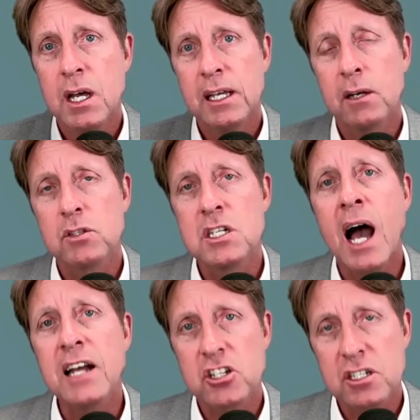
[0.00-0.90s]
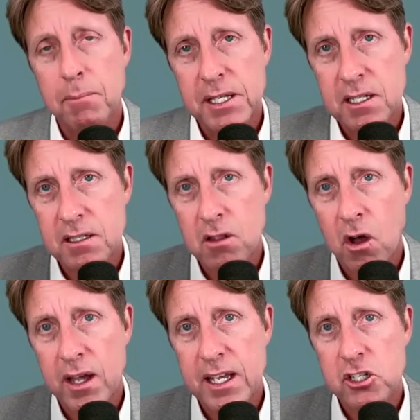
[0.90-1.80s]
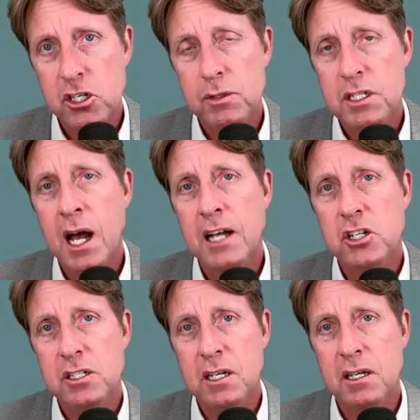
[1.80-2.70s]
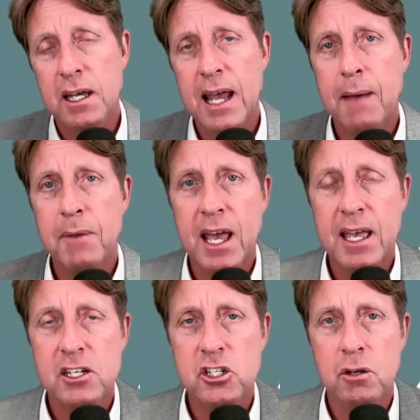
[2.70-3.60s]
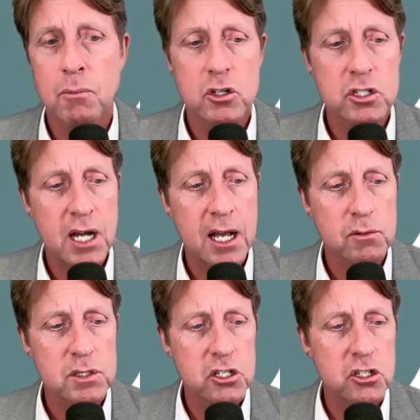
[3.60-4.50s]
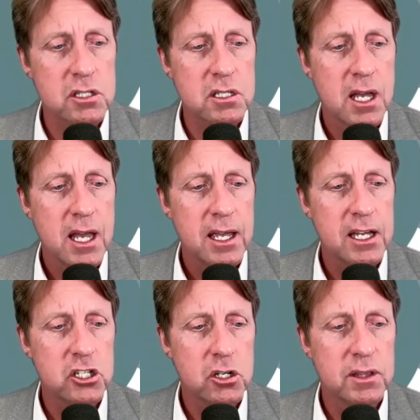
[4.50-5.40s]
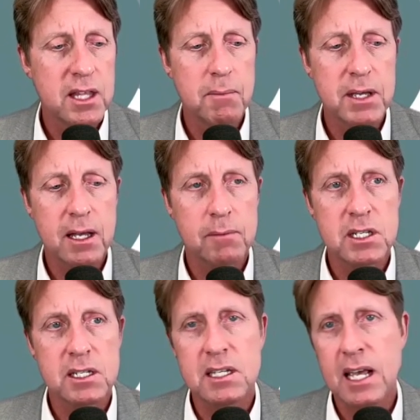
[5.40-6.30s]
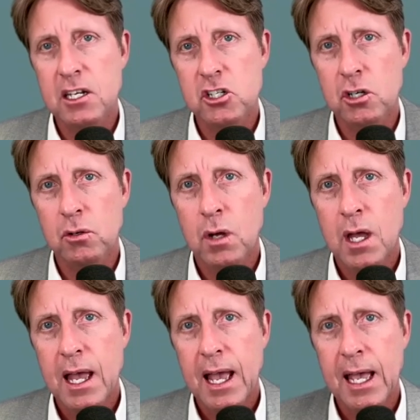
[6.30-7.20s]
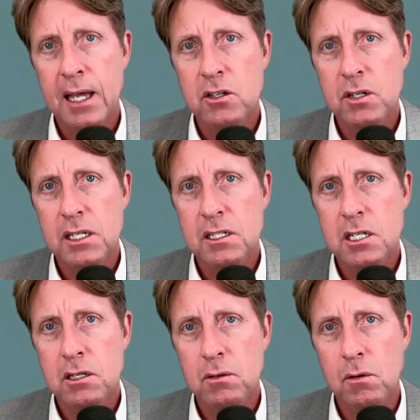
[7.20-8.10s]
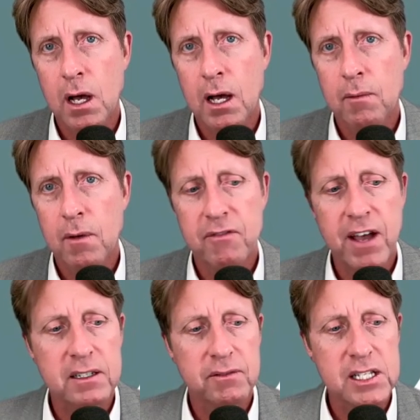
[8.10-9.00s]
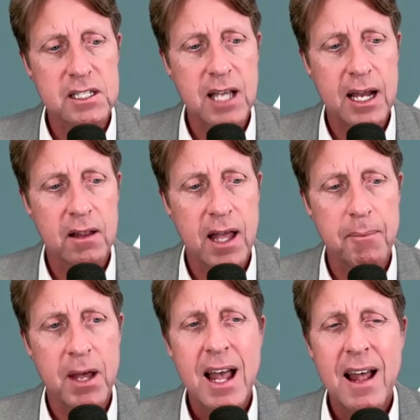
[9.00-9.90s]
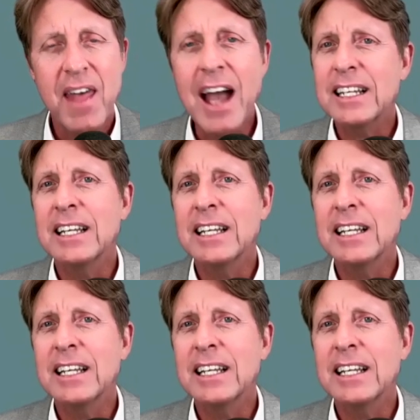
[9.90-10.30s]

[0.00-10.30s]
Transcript: It's not just a business law issue. It's not just an M&A issue, a mergers and acquisitions issue. It then becomes an estate issue, and you need to effectively settle up. That can